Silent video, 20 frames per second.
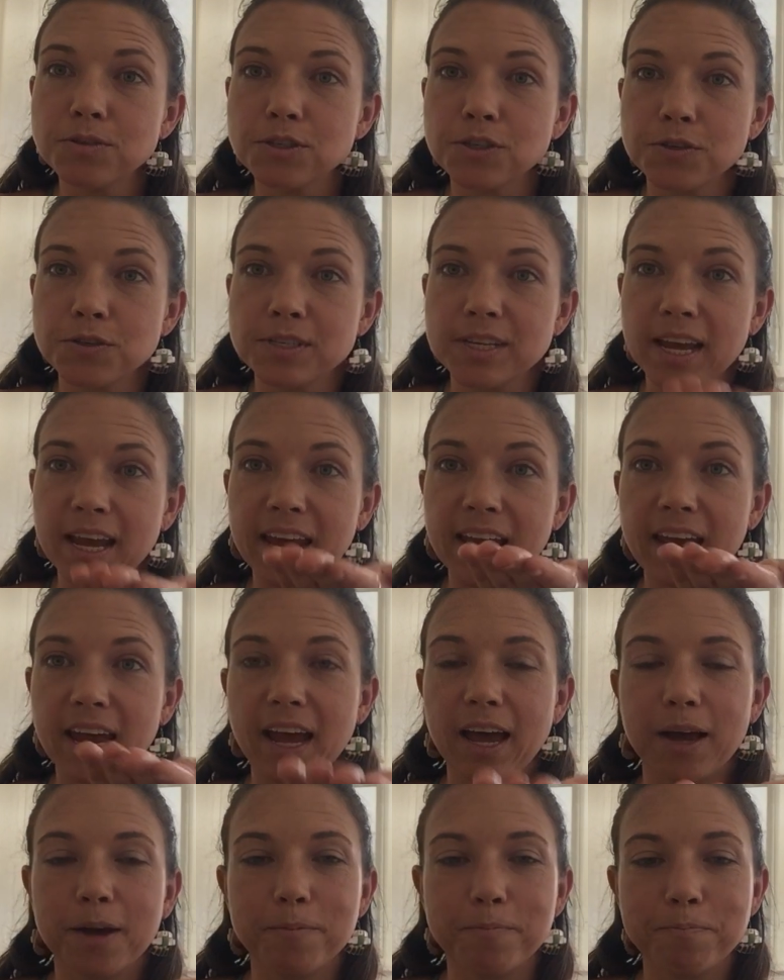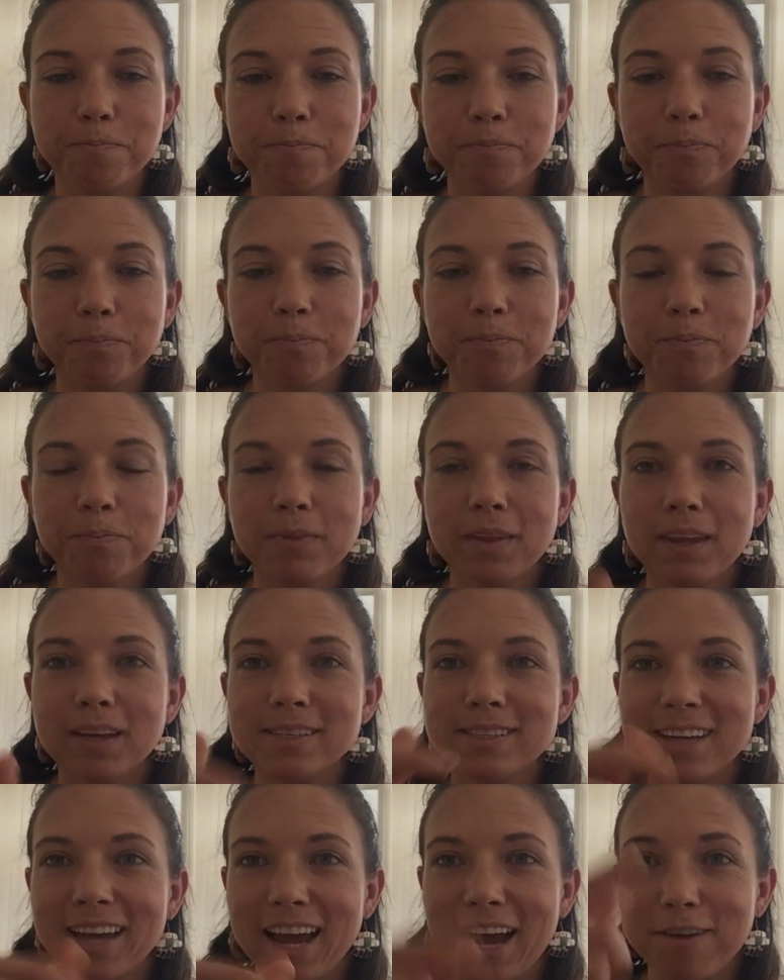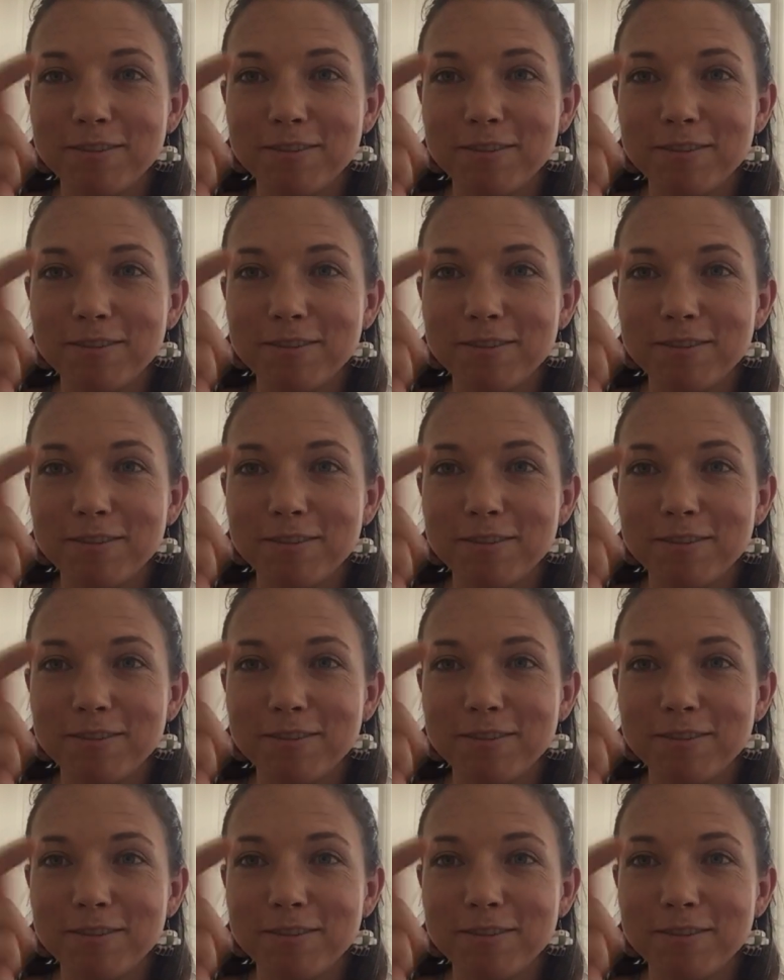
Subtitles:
So say I